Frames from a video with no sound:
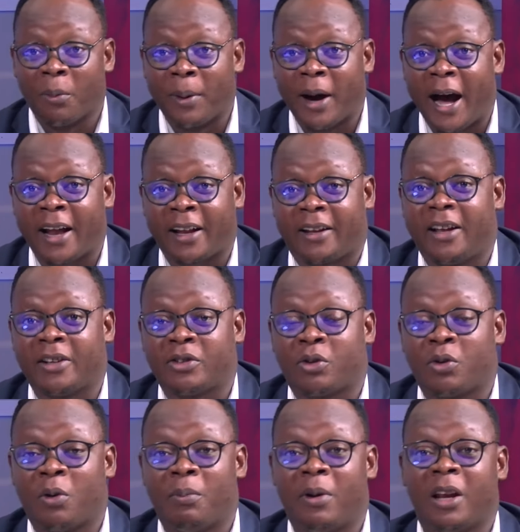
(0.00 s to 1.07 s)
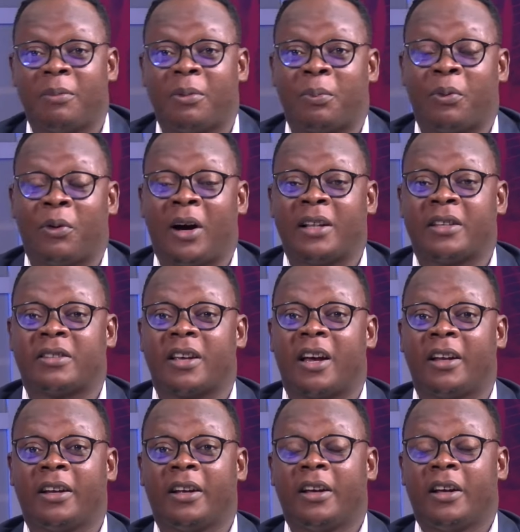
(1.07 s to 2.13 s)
but Atletico, many people had said